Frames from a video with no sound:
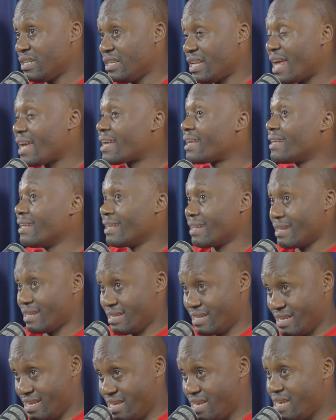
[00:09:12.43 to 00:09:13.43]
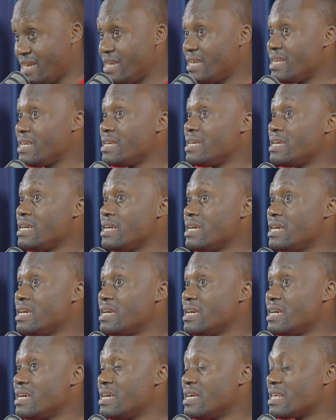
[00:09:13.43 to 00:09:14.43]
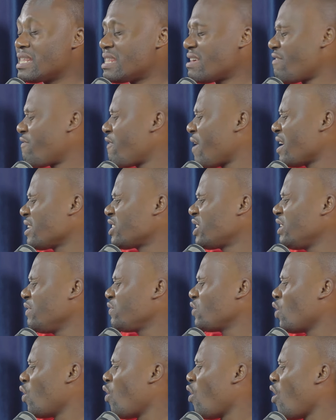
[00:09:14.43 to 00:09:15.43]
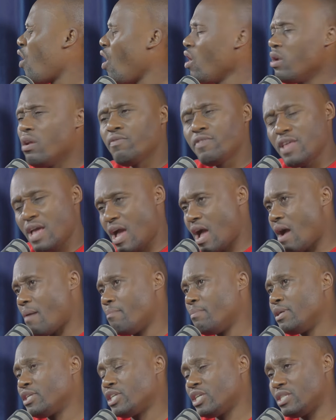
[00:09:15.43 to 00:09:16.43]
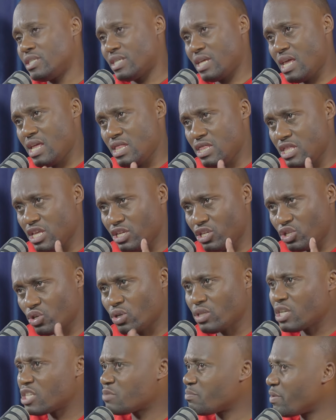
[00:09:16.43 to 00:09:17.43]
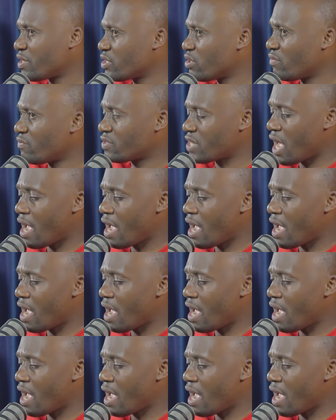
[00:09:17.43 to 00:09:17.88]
Like, really? They've achieved all of their ambitions in this shorter space of